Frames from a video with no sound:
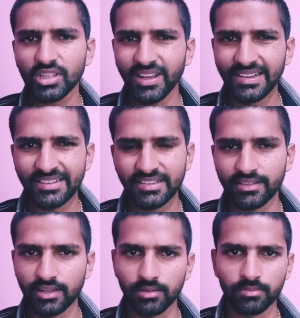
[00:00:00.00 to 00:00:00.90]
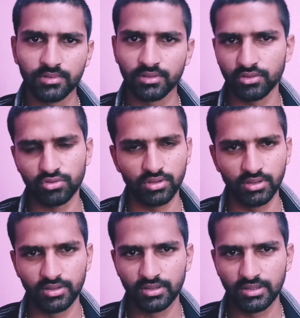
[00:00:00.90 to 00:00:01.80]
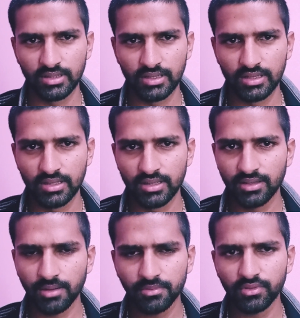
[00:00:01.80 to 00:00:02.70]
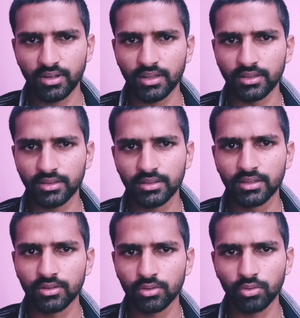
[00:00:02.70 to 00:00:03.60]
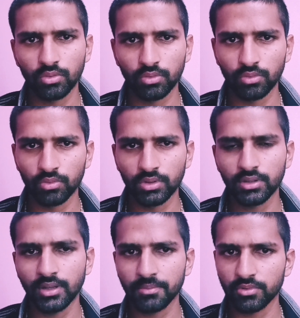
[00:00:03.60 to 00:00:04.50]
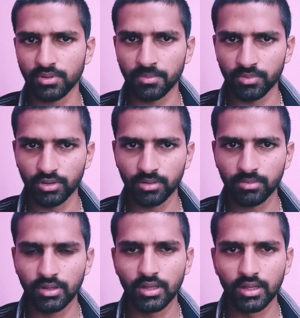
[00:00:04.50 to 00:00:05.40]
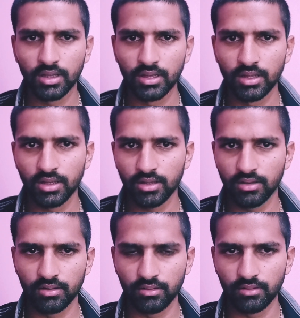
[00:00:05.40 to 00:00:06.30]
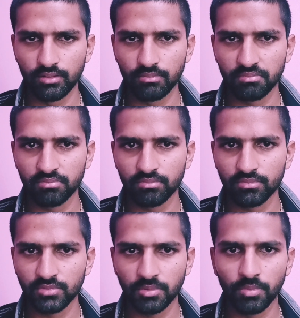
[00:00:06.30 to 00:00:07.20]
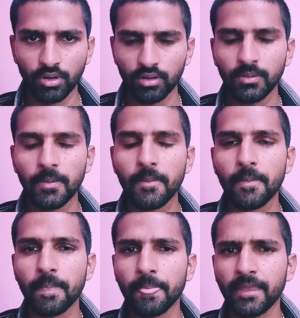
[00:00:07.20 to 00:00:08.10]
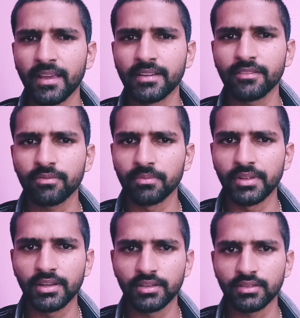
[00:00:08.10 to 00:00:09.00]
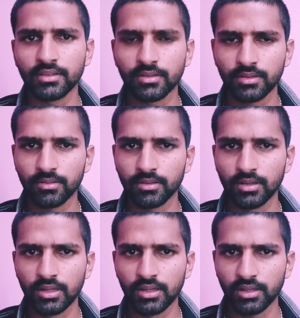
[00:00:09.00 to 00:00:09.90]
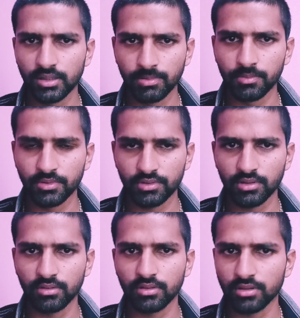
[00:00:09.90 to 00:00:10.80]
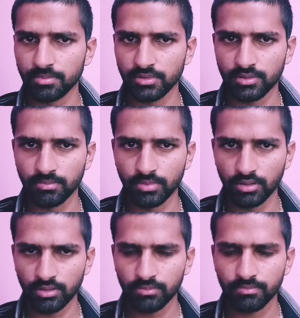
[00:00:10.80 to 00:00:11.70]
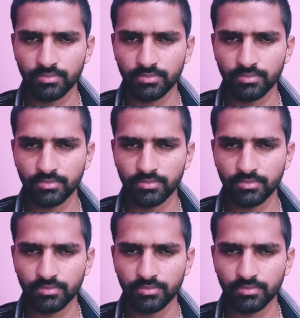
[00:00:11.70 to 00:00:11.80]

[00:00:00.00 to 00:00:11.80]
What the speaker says: and let it dry in the sun. After drying we have to observe the ball, and if there is deformation on the surface of ball